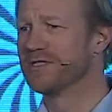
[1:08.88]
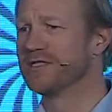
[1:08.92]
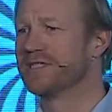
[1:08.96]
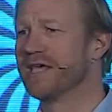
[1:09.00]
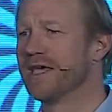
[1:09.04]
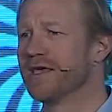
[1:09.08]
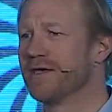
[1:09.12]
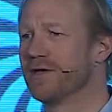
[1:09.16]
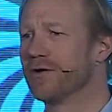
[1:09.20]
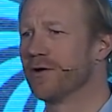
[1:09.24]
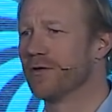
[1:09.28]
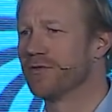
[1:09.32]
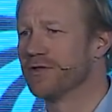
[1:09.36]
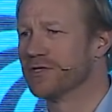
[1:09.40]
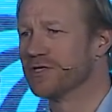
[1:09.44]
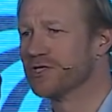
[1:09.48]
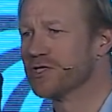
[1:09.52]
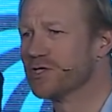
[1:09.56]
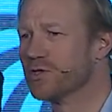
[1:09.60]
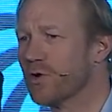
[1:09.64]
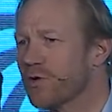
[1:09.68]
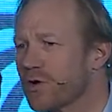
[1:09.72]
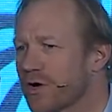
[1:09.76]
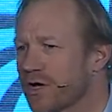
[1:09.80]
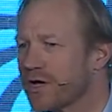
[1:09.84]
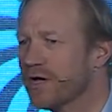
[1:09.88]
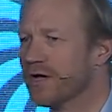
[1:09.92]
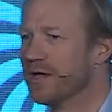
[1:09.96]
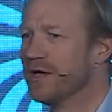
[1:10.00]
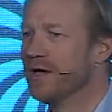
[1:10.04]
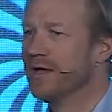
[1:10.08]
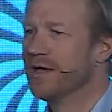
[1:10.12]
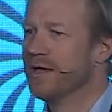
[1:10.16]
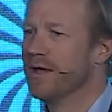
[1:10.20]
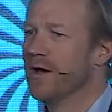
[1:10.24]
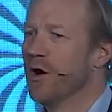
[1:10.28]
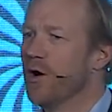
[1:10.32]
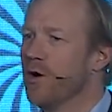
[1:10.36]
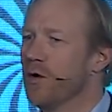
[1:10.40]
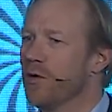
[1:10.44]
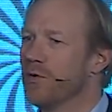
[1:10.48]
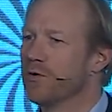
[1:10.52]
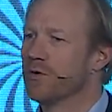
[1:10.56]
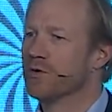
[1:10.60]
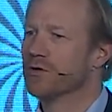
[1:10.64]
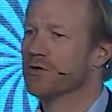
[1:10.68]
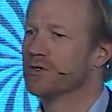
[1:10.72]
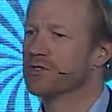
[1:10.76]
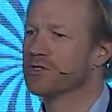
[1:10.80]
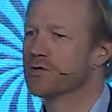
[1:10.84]
say you know, the stock
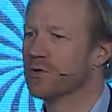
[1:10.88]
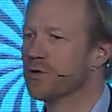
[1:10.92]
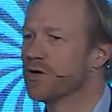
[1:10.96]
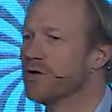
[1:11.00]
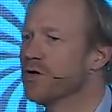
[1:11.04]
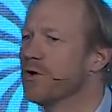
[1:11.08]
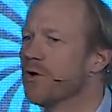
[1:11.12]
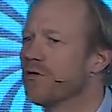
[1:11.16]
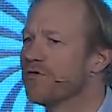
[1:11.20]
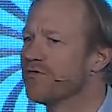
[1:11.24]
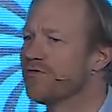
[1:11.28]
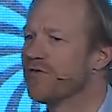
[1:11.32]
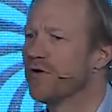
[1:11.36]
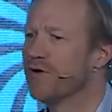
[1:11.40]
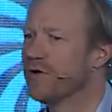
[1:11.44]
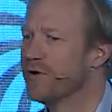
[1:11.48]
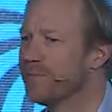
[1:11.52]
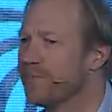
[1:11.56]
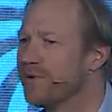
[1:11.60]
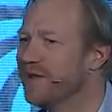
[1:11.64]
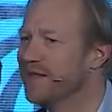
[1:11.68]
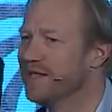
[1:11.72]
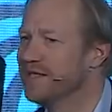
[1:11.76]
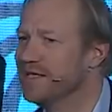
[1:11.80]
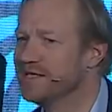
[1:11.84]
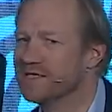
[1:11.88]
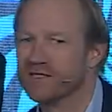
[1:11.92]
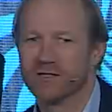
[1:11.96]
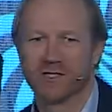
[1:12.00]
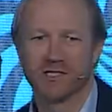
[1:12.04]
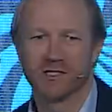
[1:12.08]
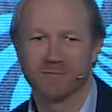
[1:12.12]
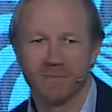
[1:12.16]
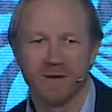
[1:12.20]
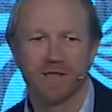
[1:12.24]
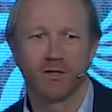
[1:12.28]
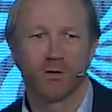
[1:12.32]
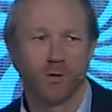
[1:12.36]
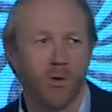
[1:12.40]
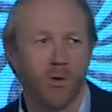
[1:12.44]
owners were not very pleased. I spent